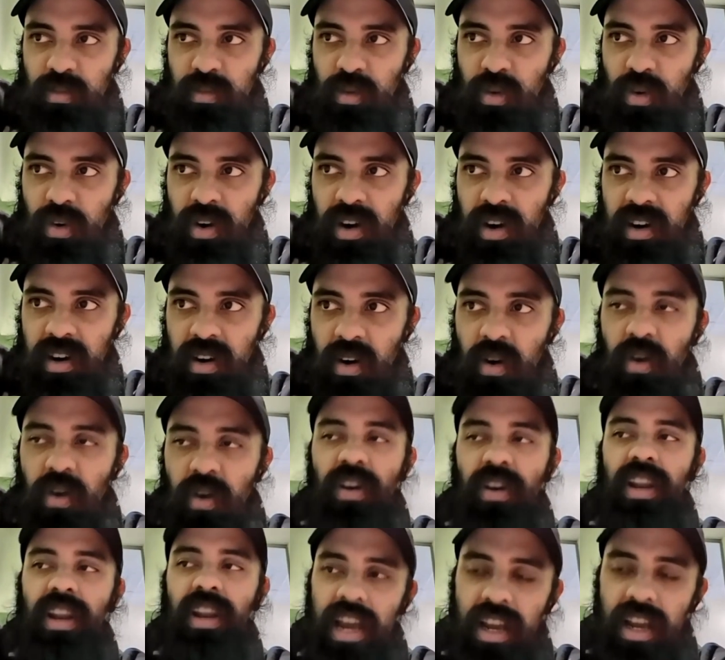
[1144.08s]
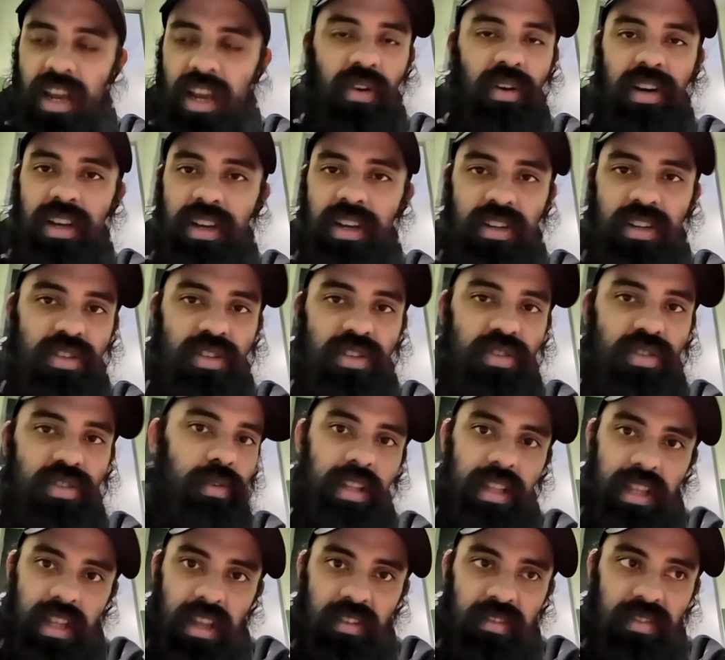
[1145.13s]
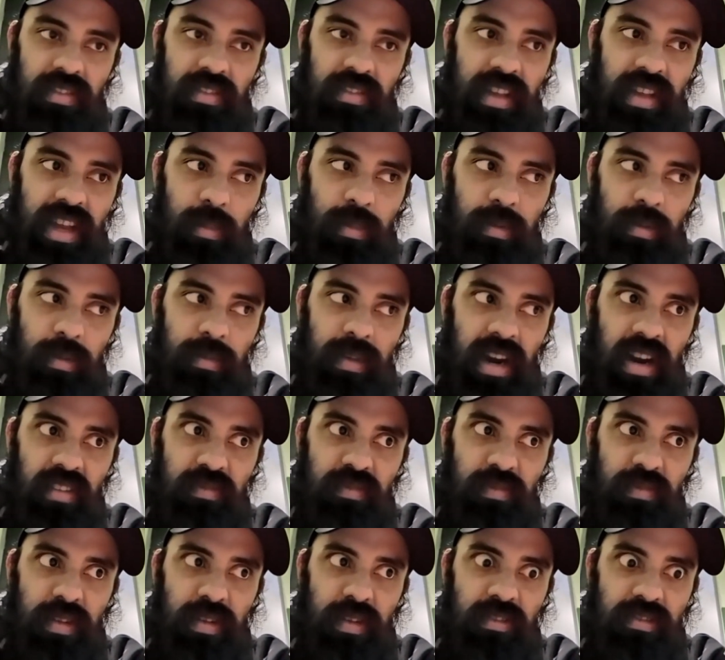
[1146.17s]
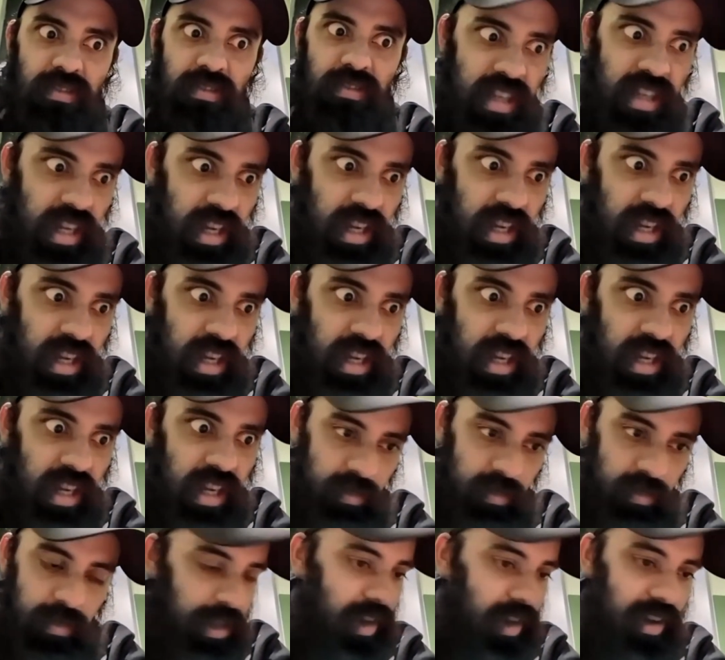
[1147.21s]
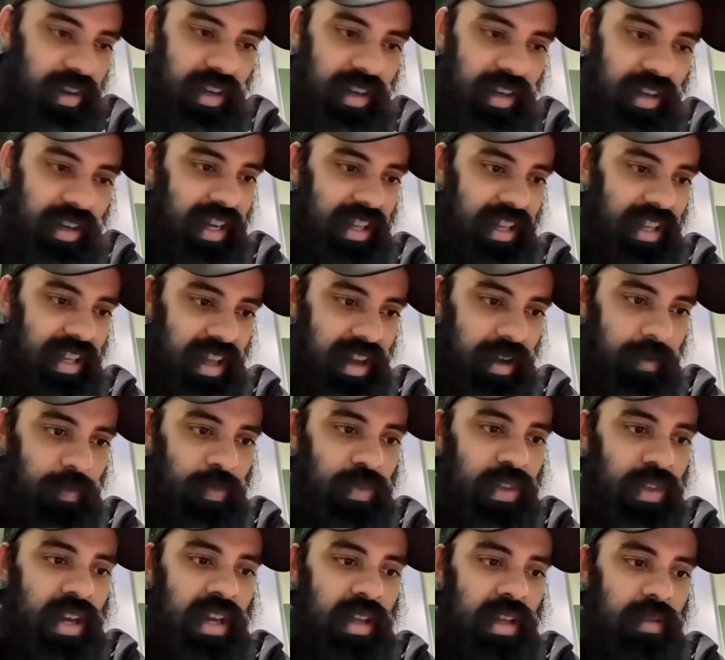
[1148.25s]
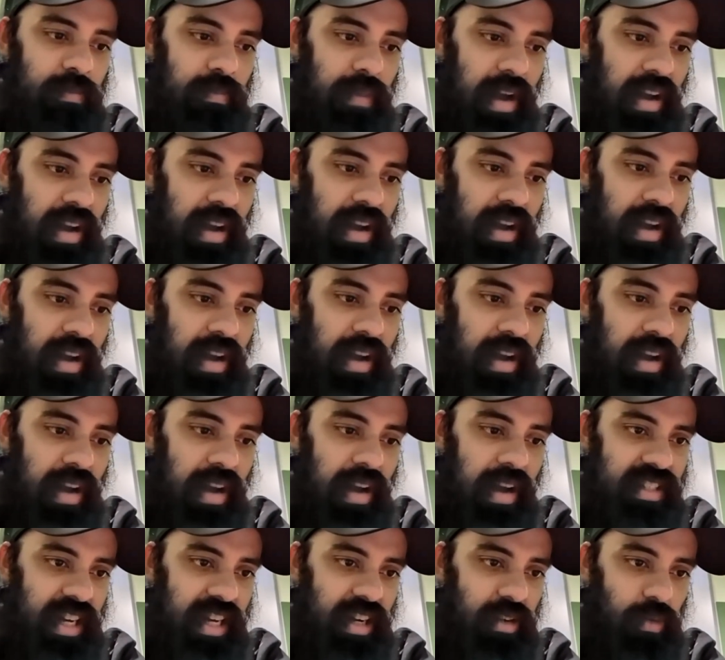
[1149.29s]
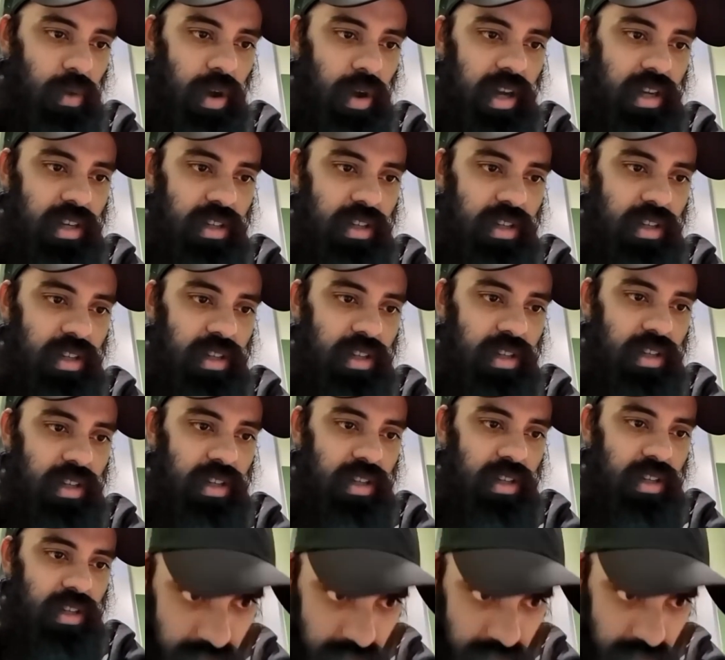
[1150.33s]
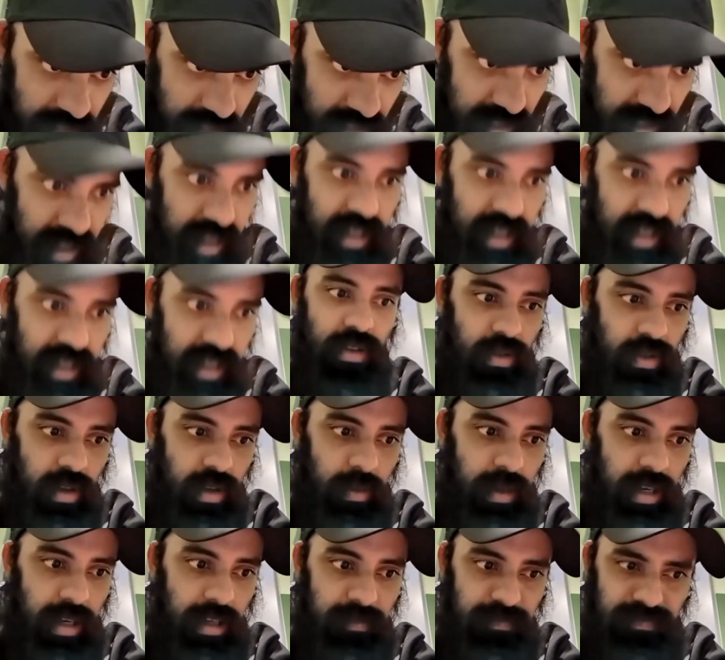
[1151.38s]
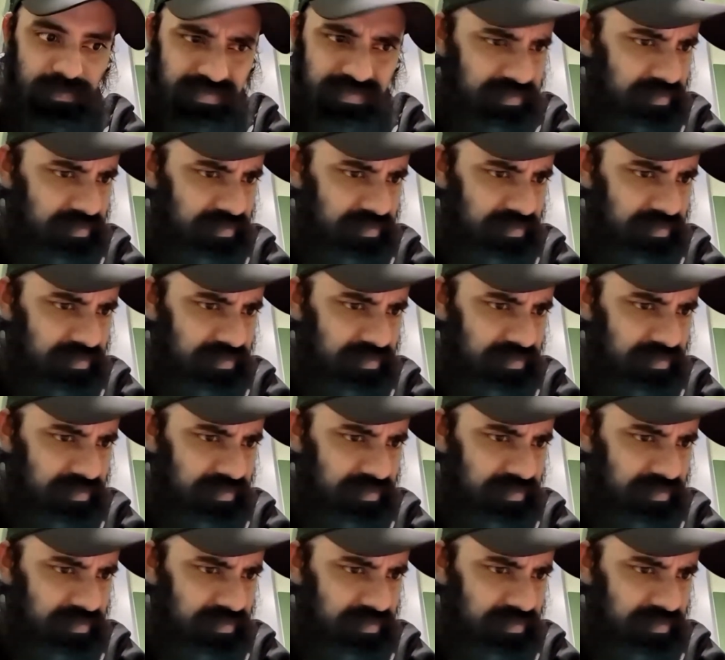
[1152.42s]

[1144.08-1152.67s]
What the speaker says: more online audience who really love the album. And I've been incredibly lucky that my fans take what I do as seriously as I do. I mean,